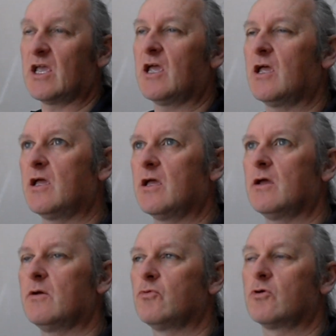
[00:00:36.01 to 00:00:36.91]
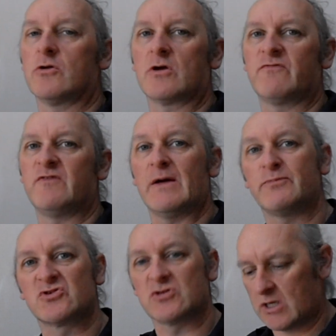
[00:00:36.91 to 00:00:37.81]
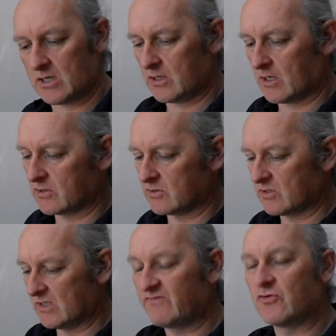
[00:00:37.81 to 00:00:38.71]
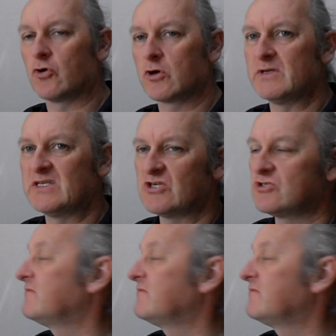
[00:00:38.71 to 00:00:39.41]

We're going to look at flaps and lift augmentation